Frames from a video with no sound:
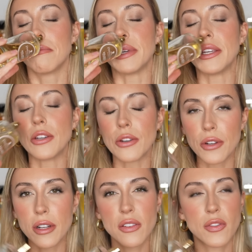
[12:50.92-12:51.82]

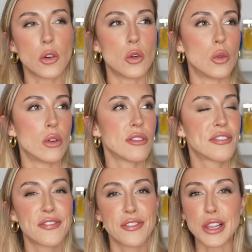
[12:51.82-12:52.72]
beautiful
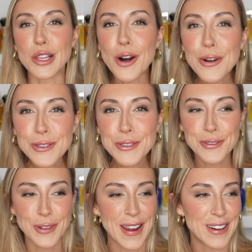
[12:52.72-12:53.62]
floral
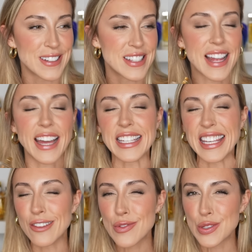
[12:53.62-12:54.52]
fragrance that
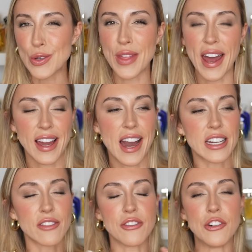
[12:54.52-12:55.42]
gives you that kind
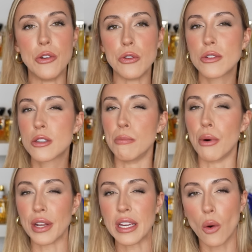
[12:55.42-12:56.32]
of Nuxe
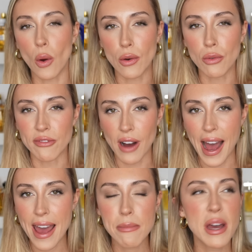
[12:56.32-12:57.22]
body oil
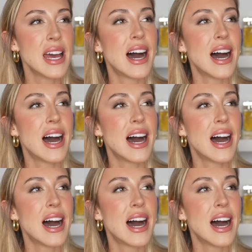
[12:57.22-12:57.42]
vibe.